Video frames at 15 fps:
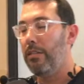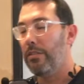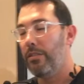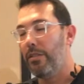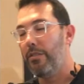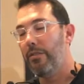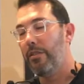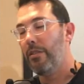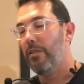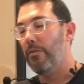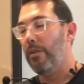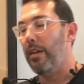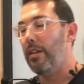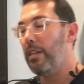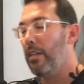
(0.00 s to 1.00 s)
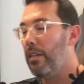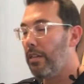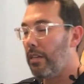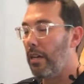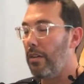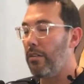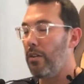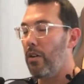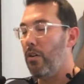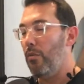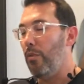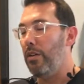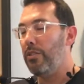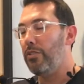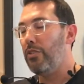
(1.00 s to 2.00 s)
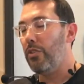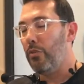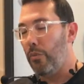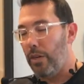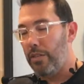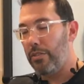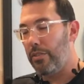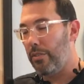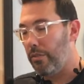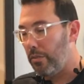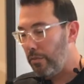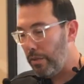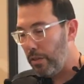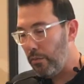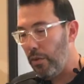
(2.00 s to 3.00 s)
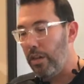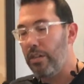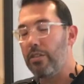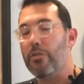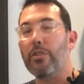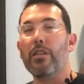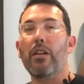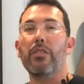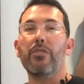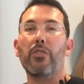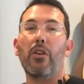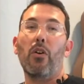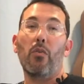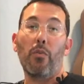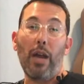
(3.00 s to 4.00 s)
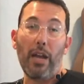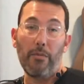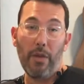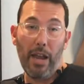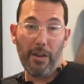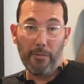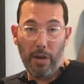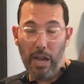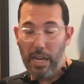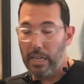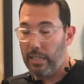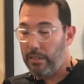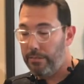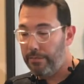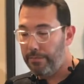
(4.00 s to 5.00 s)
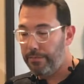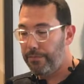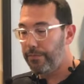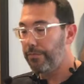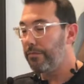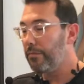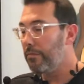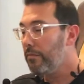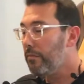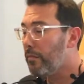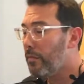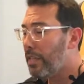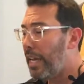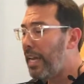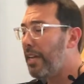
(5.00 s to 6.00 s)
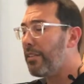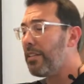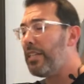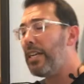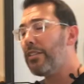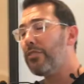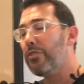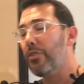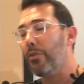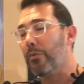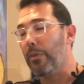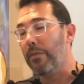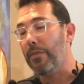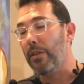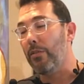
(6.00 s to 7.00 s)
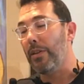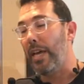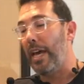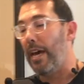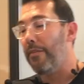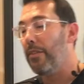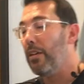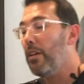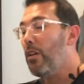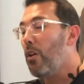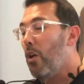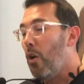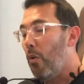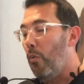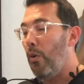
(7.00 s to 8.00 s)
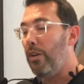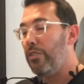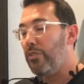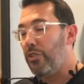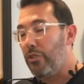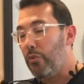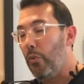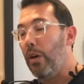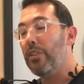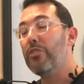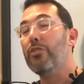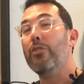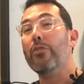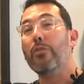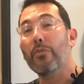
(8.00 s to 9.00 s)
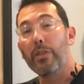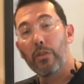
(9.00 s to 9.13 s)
2, ready, go. 1, 2, 1, 2, 3, 1. You could also go right, right, right. Okay, on the next 2, 3 fill, we have 1, 2, 1, 2, 3,